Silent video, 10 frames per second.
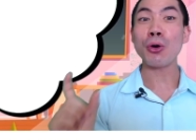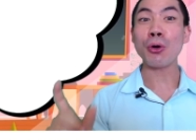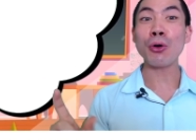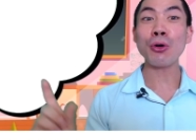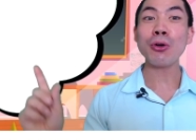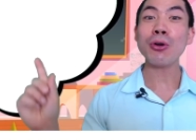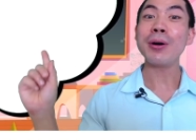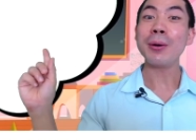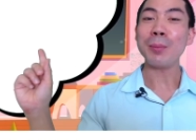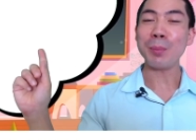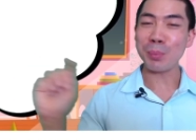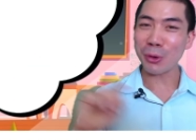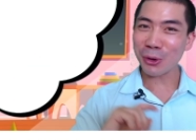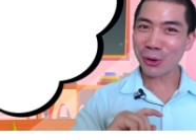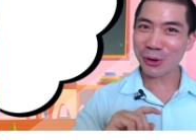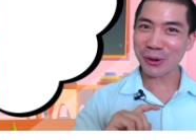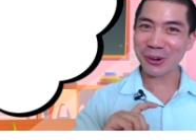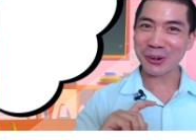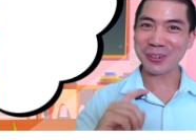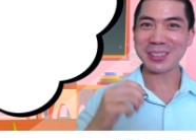or,
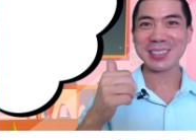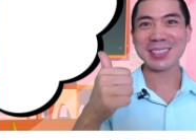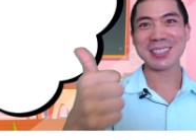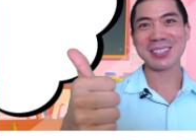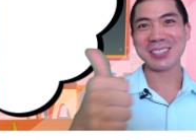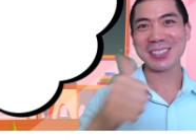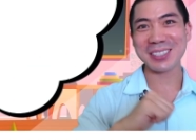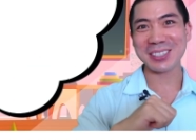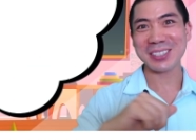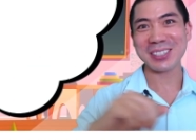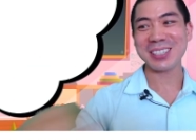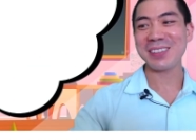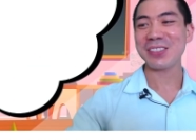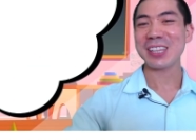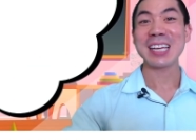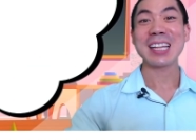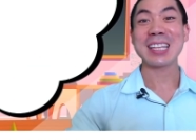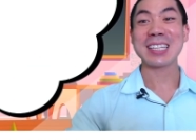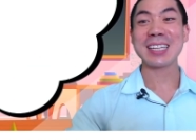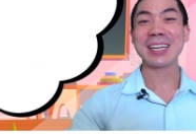ball. Good.
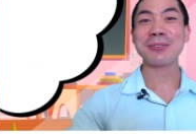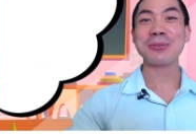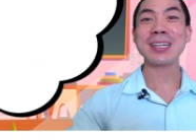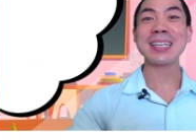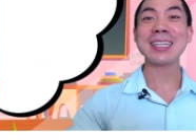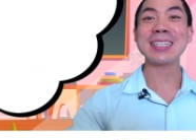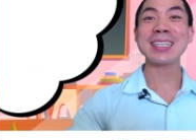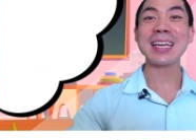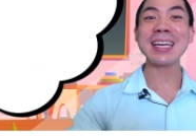The second one is